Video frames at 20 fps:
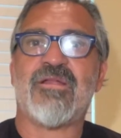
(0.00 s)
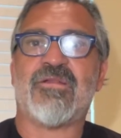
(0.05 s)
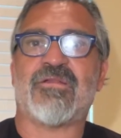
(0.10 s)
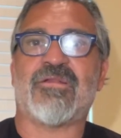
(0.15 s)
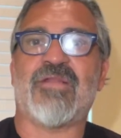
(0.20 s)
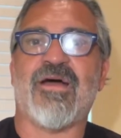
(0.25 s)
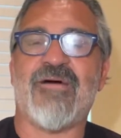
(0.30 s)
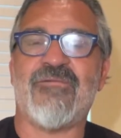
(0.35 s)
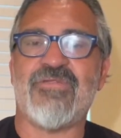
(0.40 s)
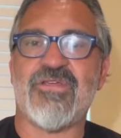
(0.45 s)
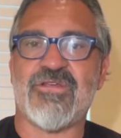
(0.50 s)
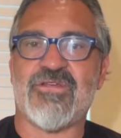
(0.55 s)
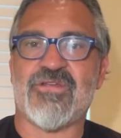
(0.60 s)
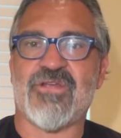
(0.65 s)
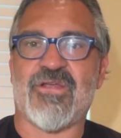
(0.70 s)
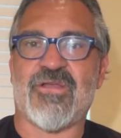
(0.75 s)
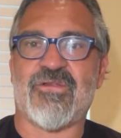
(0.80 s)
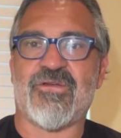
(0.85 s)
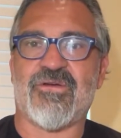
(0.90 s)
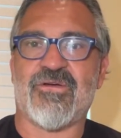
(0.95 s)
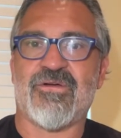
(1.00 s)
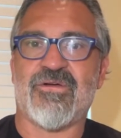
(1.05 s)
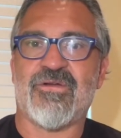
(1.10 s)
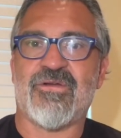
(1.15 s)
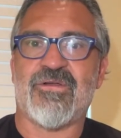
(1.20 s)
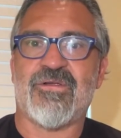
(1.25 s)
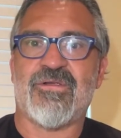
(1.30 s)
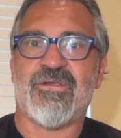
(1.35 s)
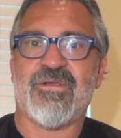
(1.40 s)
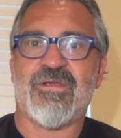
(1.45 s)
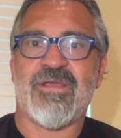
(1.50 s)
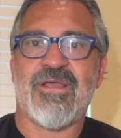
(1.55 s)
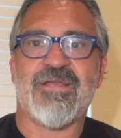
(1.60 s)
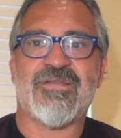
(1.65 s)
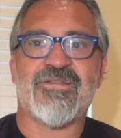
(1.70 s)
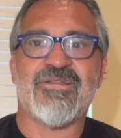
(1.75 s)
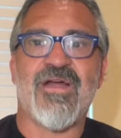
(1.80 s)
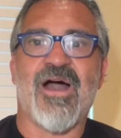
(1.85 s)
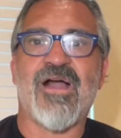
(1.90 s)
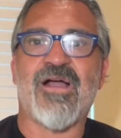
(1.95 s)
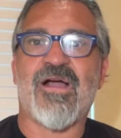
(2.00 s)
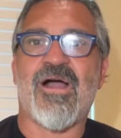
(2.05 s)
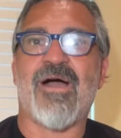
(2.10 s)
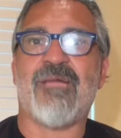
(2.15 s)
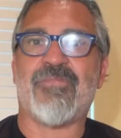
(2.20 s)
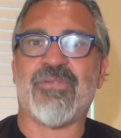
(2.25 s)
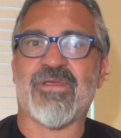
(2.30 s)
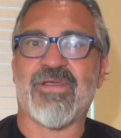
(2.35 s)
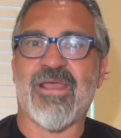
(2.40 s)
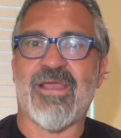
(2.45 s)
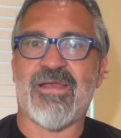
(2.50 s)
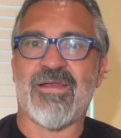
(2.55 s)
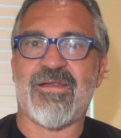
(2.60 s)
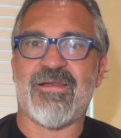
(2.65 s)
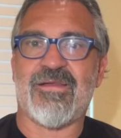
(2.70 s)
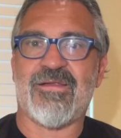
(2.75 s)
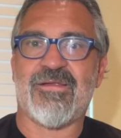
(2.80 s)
love each other. It's not complicated.